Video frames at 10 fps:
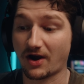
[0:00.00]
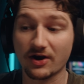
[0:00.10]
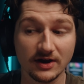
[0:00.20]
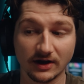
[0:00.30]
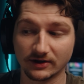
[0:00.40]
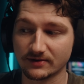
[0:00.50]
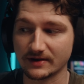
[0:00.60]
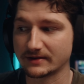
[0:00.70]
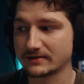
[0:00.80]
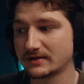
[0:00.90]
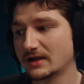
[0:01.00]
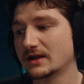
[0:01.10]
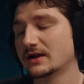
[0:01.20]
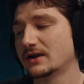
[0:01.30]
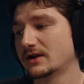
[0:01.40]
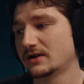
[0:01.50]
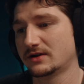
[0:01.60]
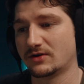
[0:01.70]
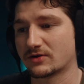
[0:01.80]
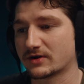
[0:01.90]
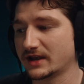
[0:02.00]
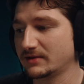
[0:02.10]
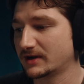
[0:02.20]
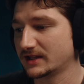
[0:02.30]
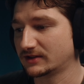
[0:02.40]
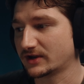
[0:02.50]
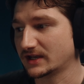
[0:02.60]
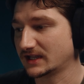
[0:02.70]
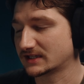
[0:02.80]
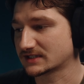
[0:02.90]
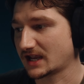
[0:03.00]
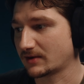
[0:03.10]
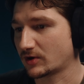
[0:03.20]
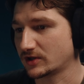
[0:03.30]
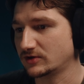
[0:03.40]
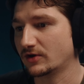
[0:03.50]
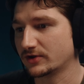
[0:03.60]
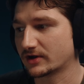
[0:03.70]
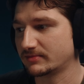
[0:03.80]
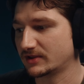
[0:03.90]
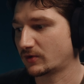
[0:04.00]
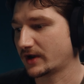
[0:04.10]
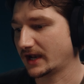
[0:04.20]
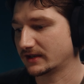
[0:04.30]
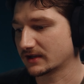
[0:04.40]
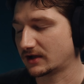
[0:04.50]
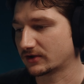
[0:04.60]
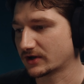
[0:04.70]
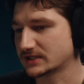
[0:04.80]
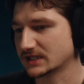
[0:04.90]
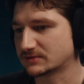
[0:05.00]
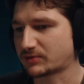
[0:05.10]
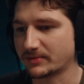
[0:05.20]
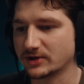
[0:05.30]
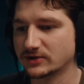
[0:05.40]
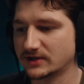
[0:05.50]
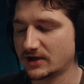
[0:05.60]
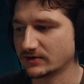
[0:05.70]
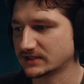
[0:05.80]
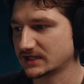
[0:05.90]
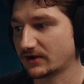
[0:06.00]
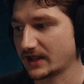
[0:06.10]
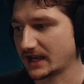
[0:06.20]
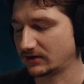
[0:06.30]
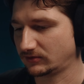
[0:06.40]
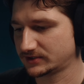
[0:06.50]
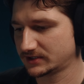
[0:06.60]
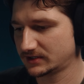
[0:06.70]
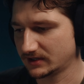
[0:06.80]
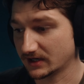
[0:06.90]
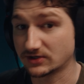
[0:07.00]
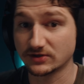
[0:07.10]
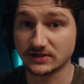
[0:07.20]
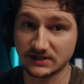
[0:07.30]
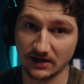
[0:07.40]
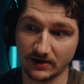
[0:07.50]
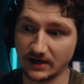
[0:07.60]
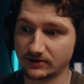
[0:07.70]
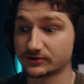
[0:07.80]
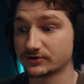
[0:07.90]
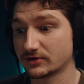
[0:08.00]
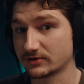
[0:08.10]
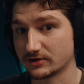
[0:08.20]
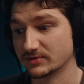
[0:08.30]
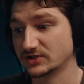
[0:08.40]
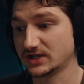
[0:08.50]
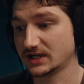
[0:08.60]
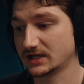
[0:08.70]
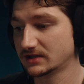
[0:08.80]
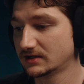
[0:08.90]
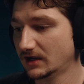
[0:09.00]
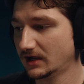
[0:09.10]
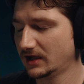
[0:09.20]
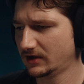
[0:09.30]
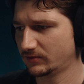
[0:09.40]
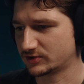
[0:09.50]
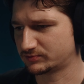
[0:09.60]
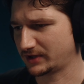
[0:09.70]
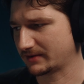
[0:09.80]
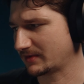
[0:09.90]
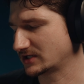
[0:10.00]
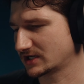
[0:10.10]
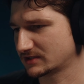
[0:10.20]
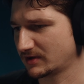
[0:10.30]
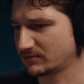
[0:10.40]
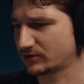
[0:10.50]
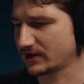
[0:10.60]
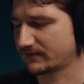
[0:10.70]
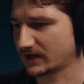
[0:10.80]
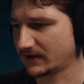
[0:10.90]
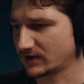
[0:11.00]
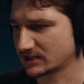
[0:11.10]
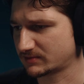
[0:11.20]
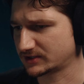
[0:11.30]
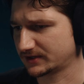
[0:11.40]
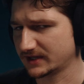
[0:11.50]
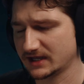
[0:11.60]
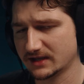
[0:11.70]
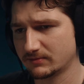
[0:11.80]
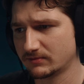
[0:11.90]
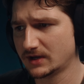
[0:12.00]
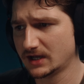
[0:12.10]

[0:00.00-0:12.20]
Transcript: are a colorist or anybody looking to get this camera and you know you're going to be the one adding the color, it's probably good to know and see how it handles. And good to see how it handles on your machine, which Blackmagic has been pretty forgiving, especially on